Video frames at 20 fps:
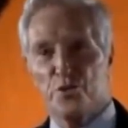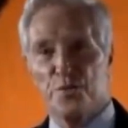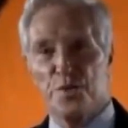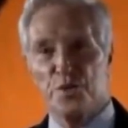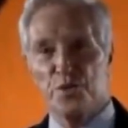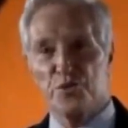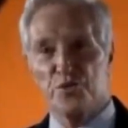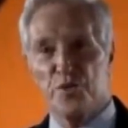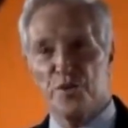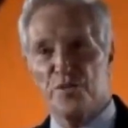to your
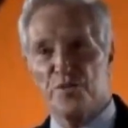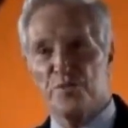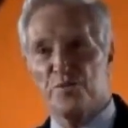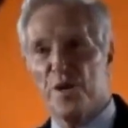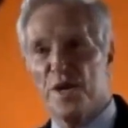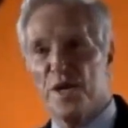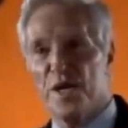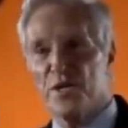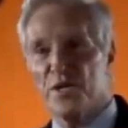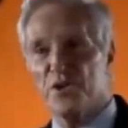administrative
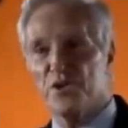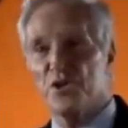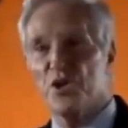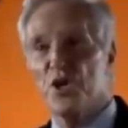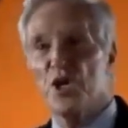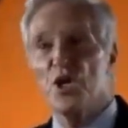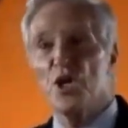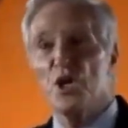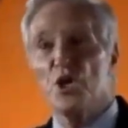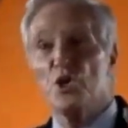branch,
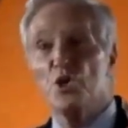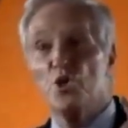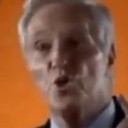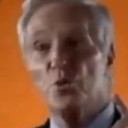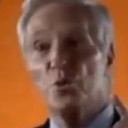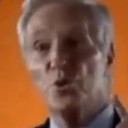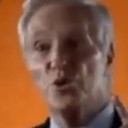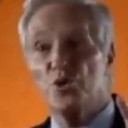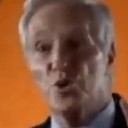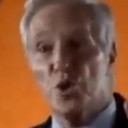you
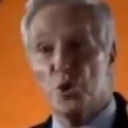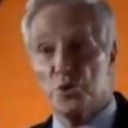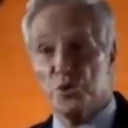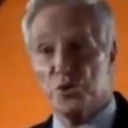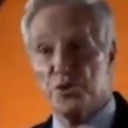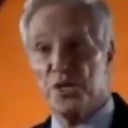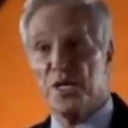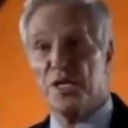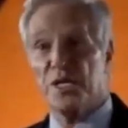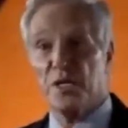will be shown
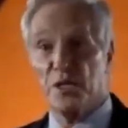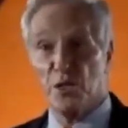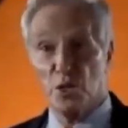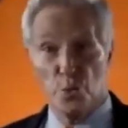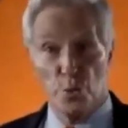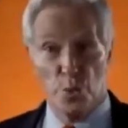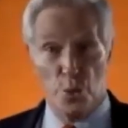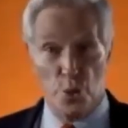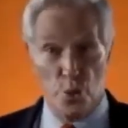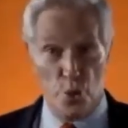the second
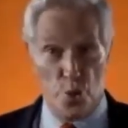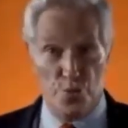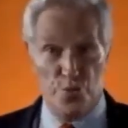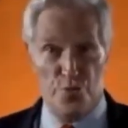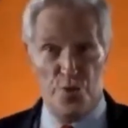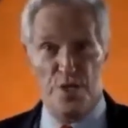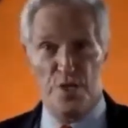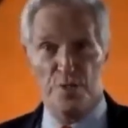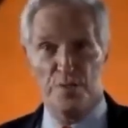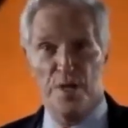Lumicorp
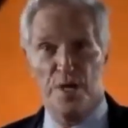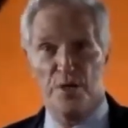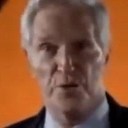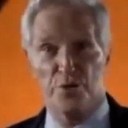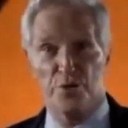training